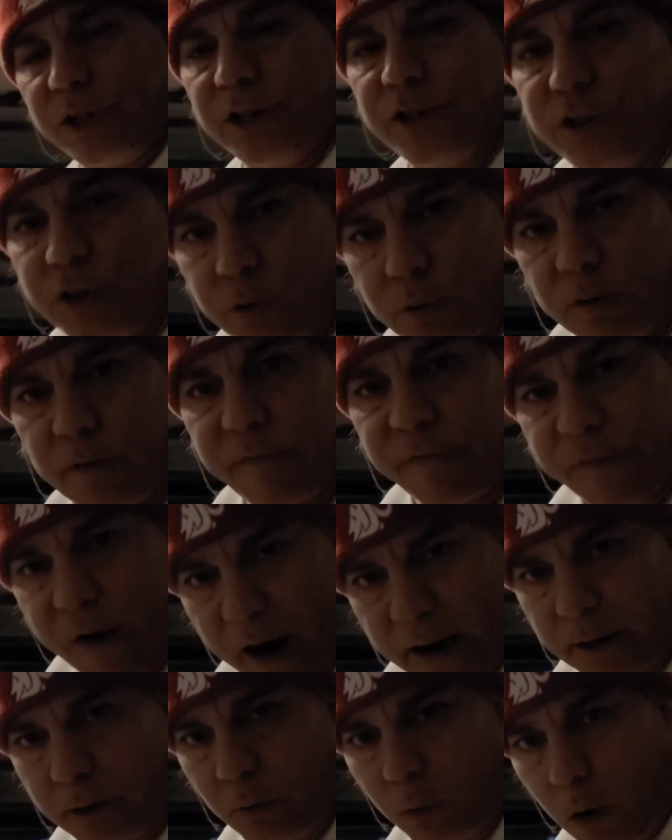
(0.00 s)
to the
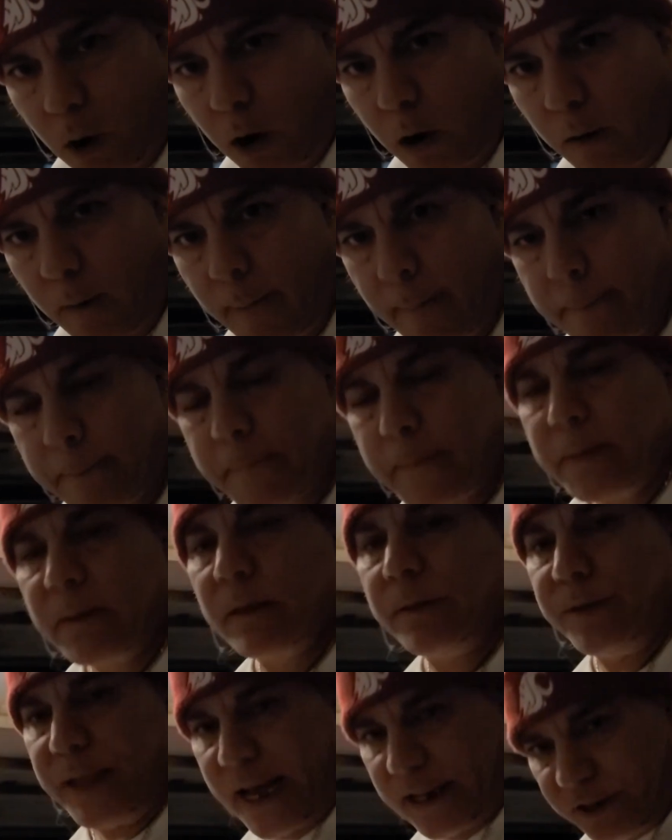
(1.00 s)
firewall.
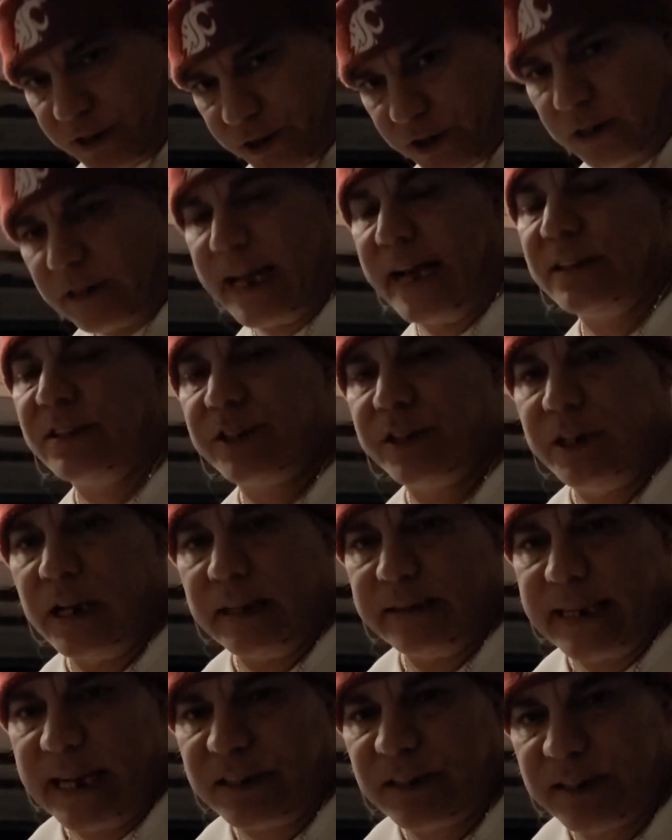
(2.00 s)
That's
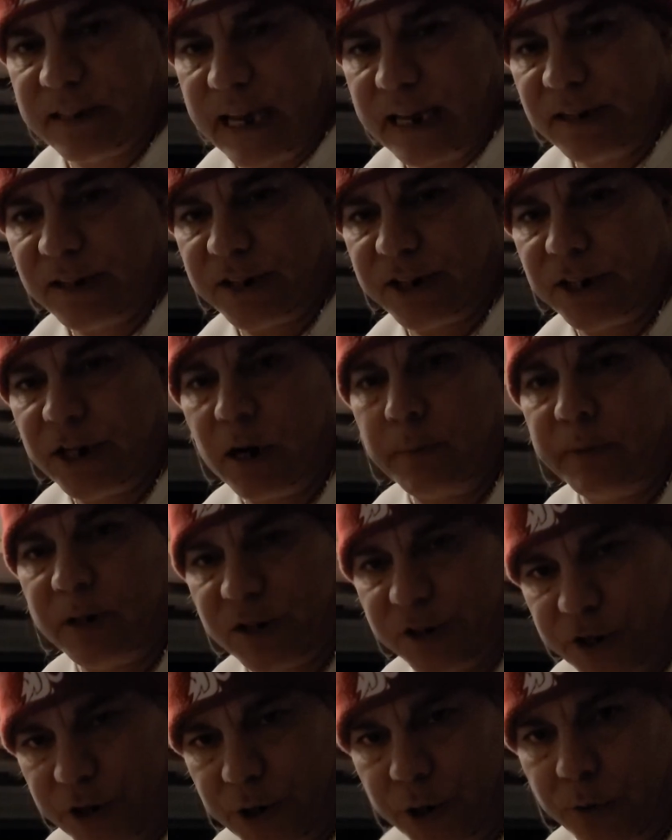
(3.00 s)
sensor number
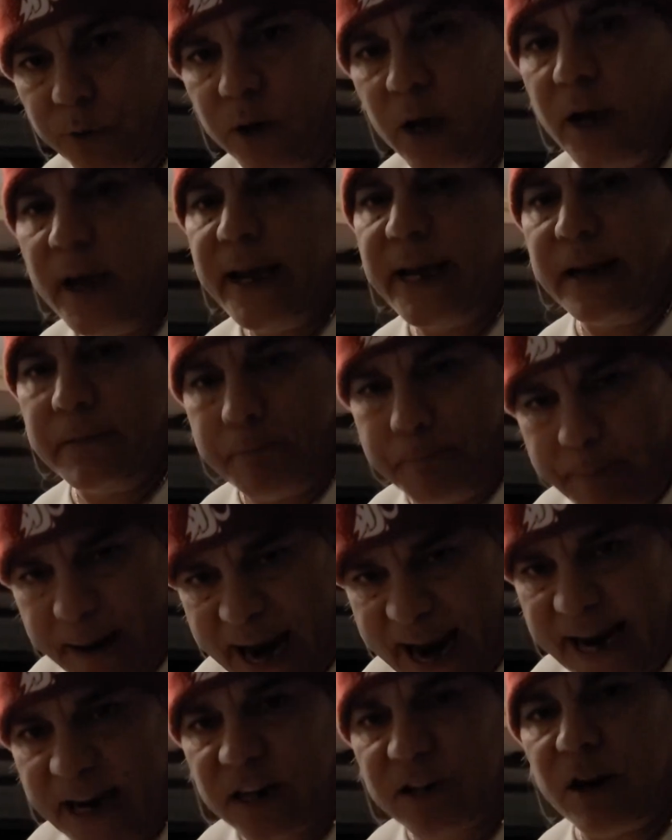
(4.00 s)
2 in
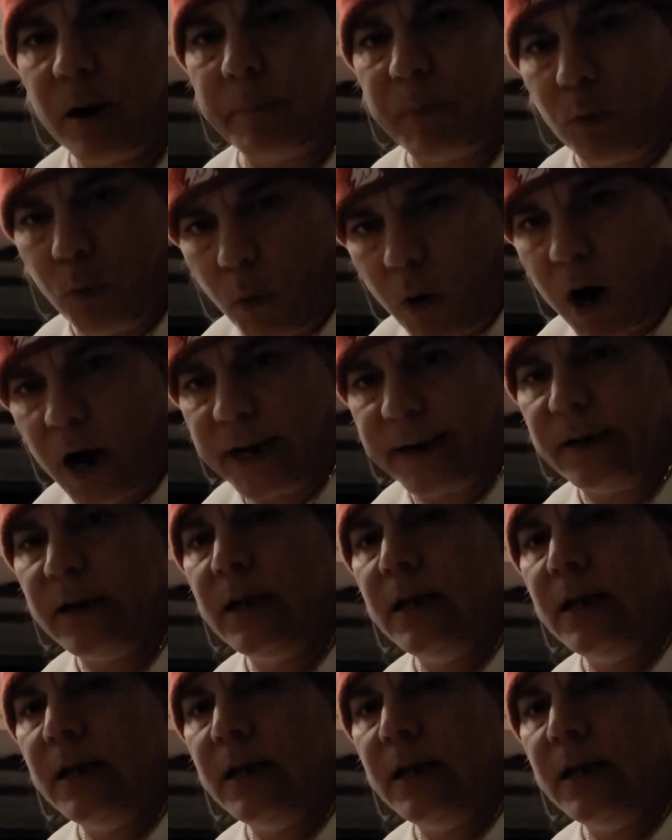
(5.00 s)
bank number 1,